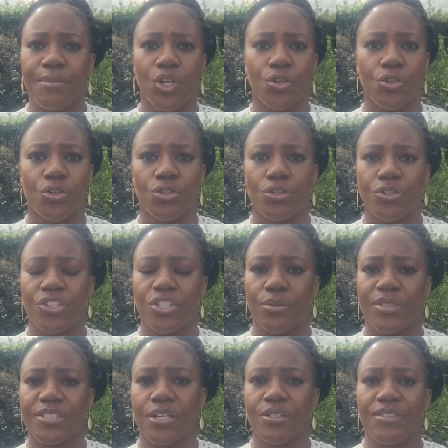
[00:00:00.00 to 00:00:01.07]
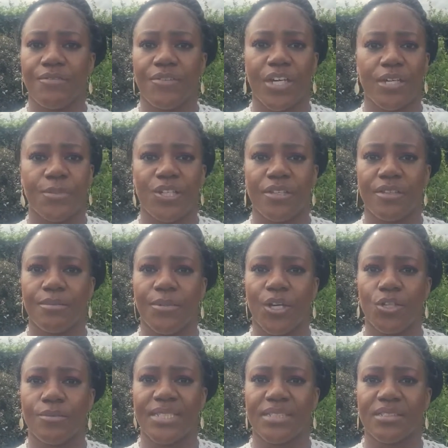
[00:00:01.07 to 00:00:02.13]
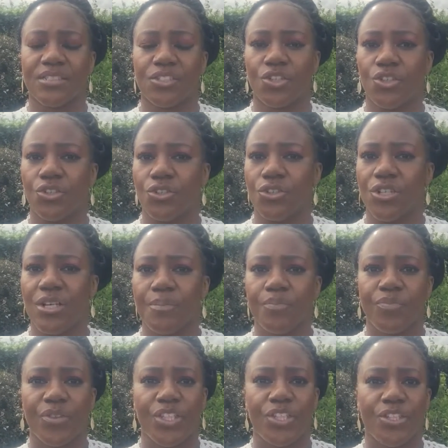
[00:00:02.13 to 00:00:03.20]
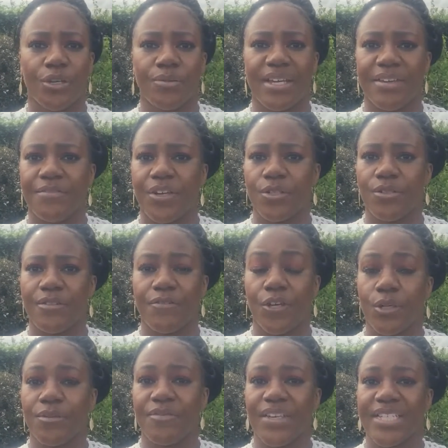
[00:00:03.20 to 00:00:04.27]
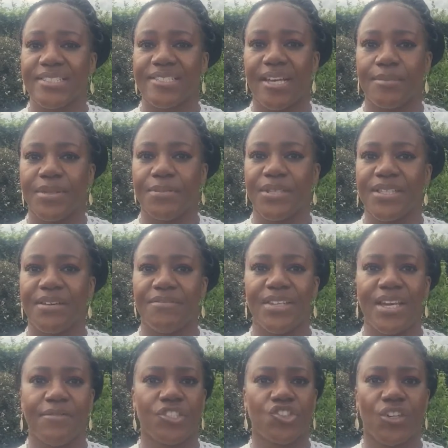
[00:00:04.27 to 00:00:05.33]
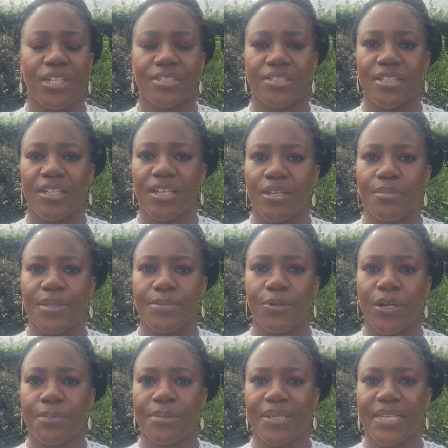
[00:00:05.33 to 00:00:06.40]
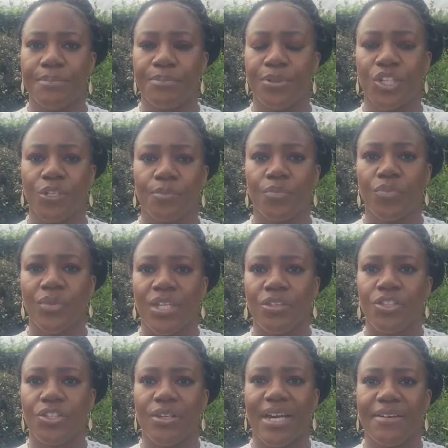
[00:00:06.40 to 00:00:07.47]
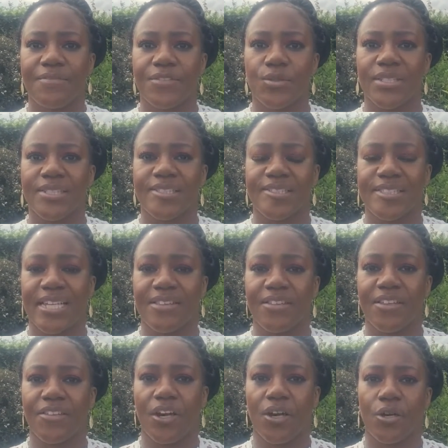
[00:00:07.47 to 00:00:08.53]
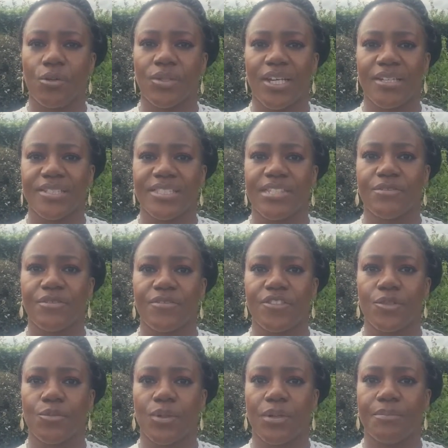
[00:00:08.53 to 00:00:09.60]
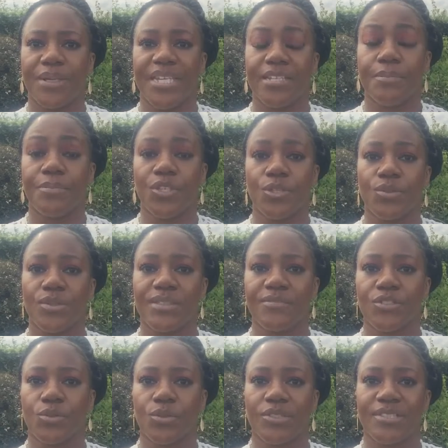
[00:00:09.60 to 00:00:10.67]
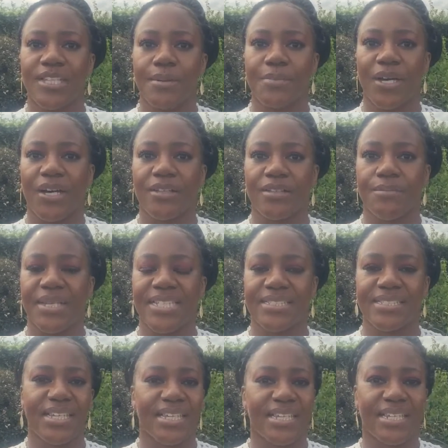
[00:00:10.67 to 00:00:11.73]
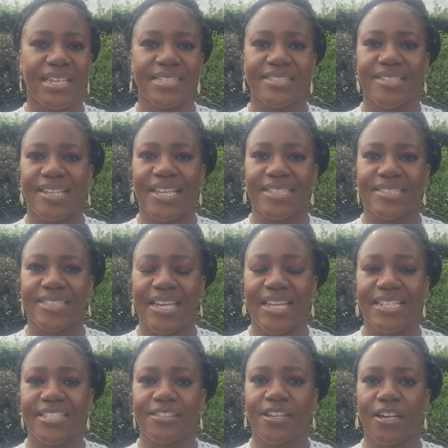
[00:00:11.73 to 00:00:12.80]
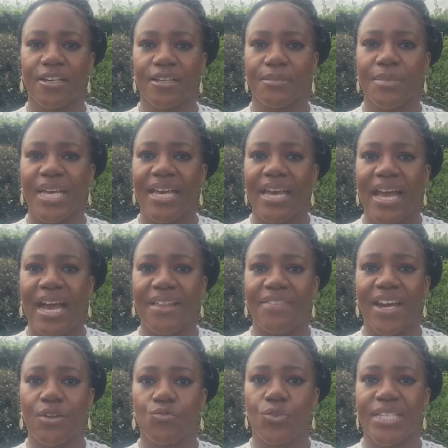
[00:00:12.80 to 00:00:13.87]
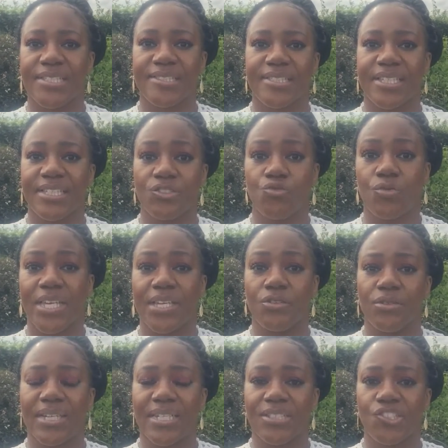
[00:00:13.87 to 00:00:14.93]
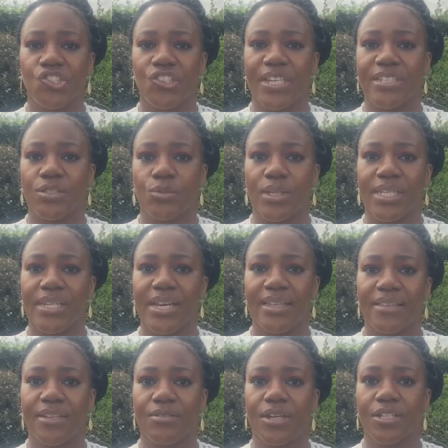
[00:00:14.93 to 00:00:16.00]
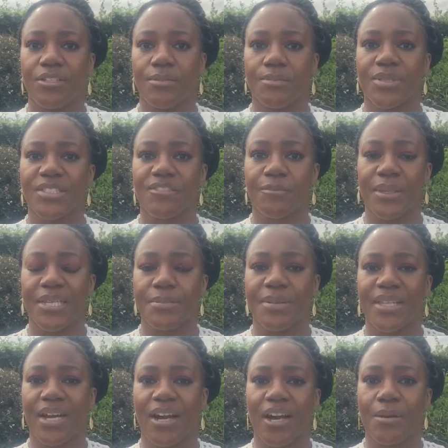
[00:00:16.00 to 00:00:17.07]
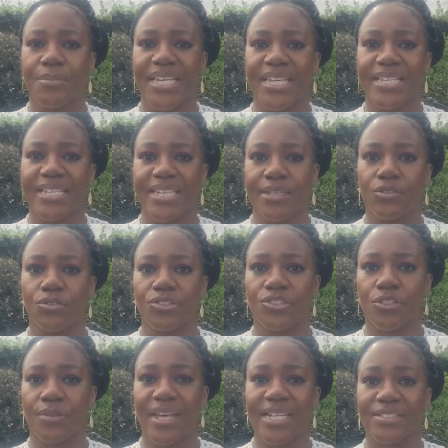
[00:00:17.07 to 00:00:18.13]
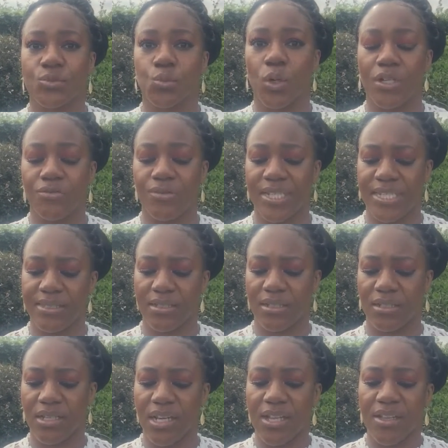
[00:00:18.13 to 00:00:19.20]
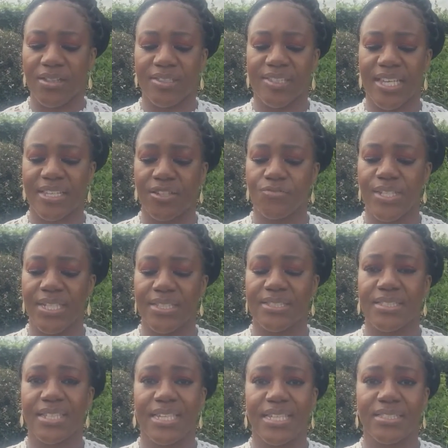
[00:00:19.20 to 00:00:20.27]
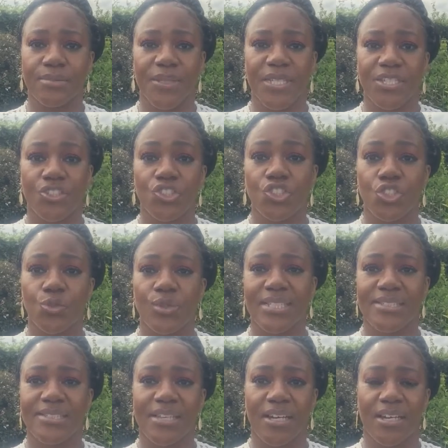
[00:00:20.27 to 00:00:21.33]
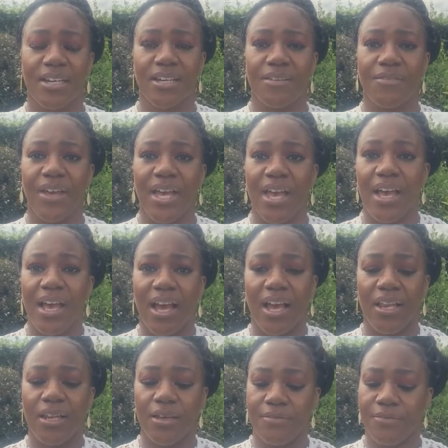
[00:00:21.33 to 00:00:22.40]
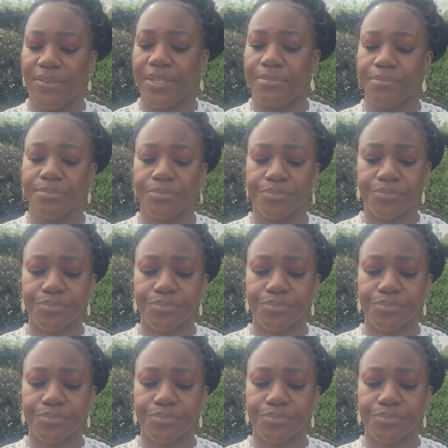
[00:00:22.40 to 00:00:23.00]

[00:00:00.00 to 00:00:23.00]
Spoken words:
or, you know, he's only verbal at the moment, or, you know, they've only thrown things at me, but they've never tried to hurt me properly. But you have to understand that the whole idea of someone being abusive towards their partner means that it can escalate at any time, and that risk is real and it's genuine, and there are numbers of people that are being killed. So that's one reason. The second reason is because you deserve a loving